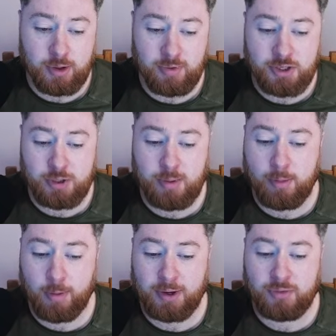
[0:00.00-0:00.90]
I register my
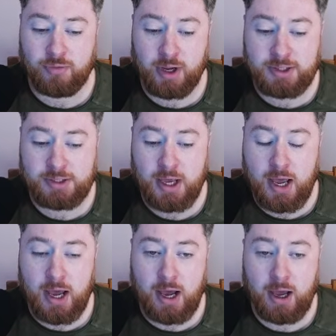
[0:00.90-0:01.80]
mobile device?
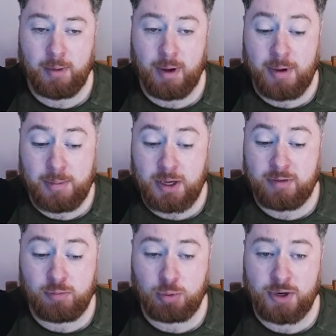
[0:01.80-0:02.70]
And maybe
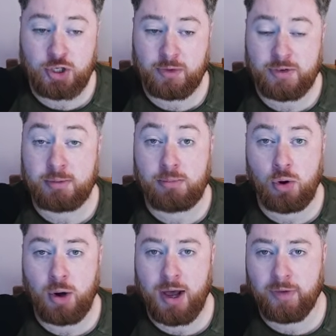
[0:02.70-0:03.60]
even branching off into
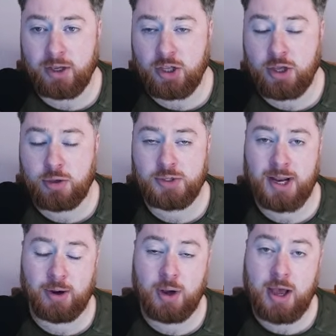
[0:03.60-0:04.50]
more FAQs.
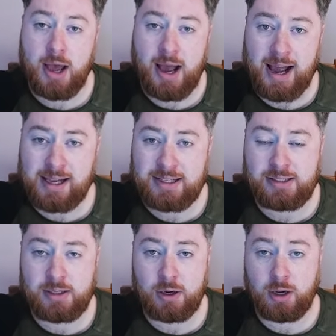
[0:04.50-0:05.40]
Now,
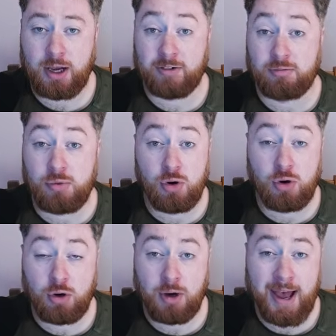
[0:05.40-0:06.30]
as kind of
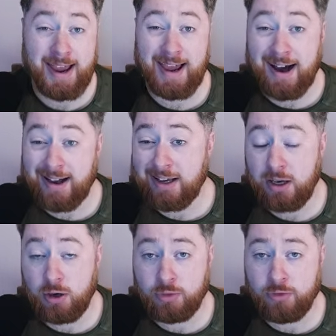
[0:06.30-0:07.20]
more AI
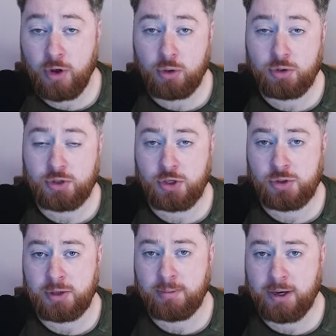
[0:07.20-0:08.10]
unfolds
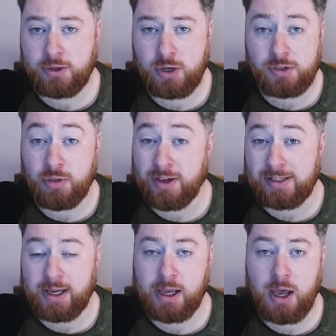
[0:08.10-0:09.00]
using Microsoft, so things
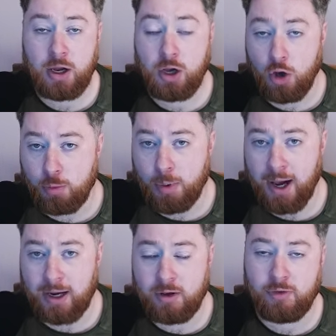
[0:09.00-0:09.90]
like
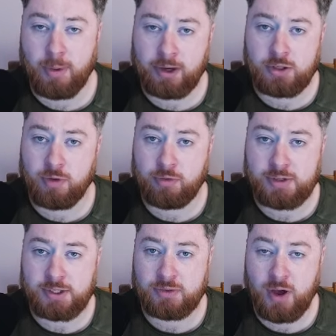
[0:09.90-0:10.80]
Copilot for Microsoft
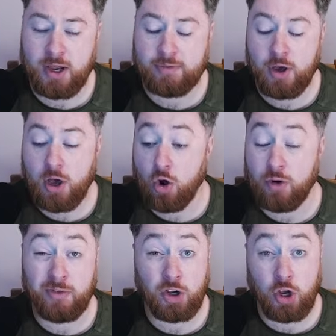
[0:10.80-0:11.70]
365, or
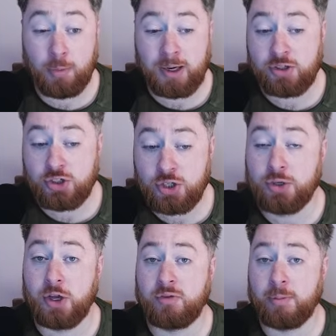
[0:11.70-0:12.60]
even Copilot
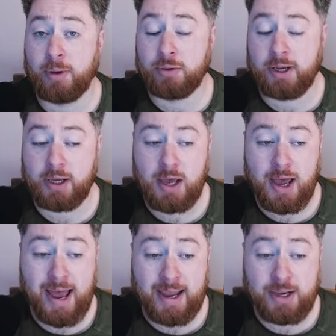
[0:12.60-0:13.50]
Studio for building
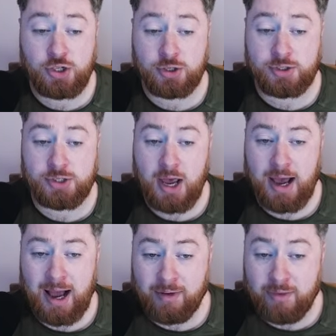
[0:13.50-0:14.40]
agents,
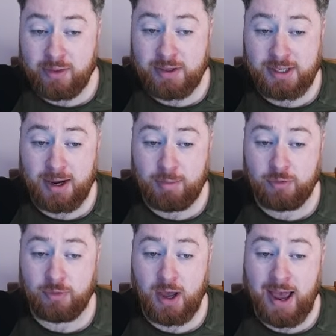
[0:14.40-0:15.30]
having this type
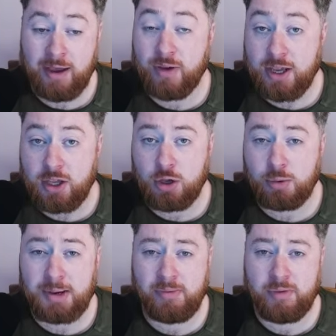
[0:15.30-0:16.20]
of FAQ
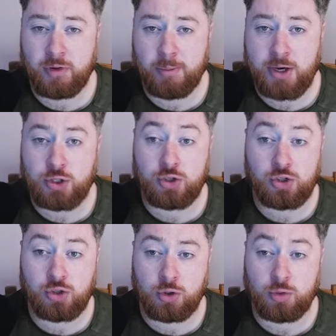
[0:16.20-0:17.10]
type of information
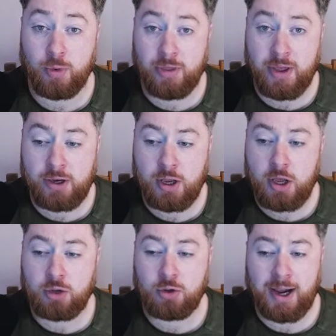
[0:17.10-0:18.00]
stored within
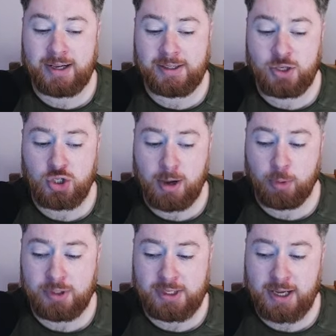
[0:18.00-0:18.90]
your IT
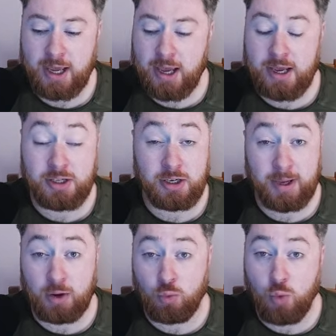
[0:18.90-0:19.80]
SharePoint site is going to
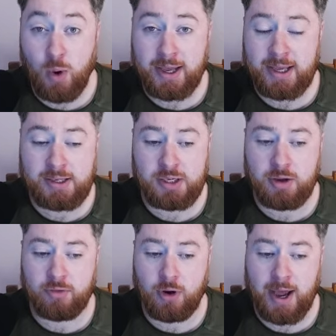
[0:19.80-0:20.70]
make it way easier
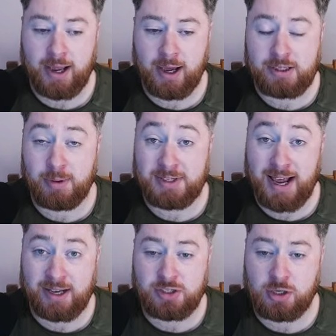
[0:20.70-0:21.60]
for AI to be able to
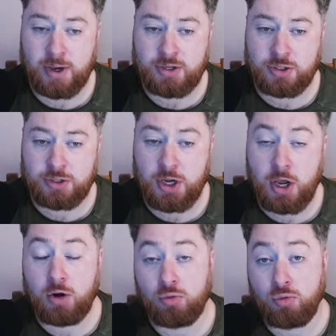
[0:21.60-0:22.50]
answer questions
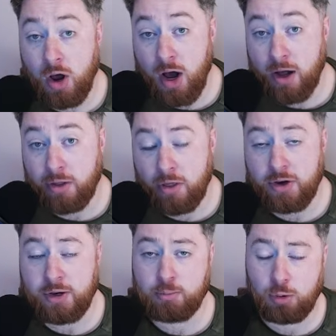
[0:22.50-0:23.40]
rather than
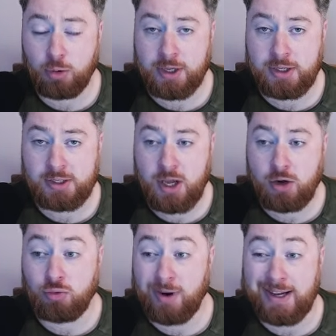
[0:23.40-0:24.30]
employees
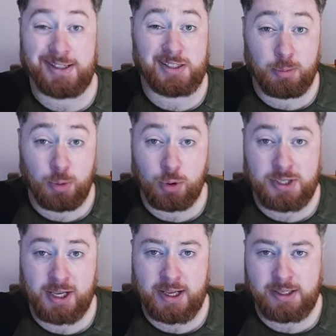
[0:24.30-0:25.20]
raising support
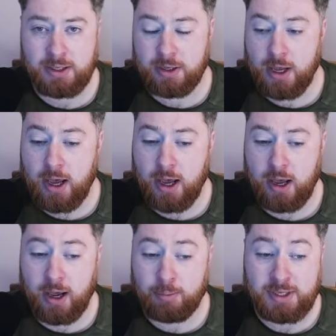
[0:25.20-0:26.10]
tickets and
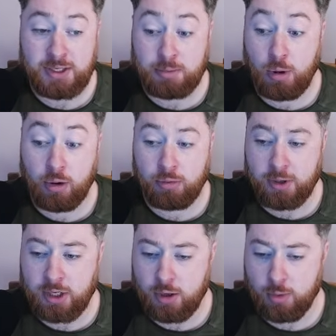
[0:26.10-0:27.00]
potentially bothering
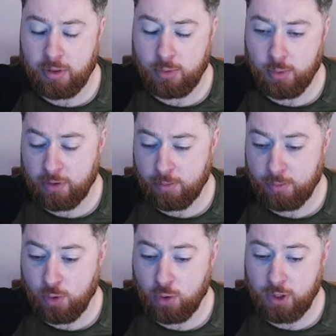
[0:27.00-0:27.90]
you with
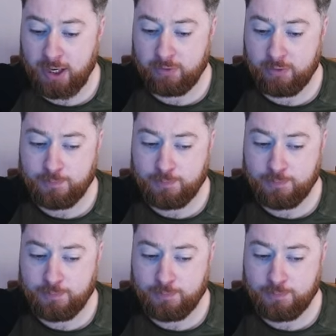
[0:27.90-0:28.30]
more kind of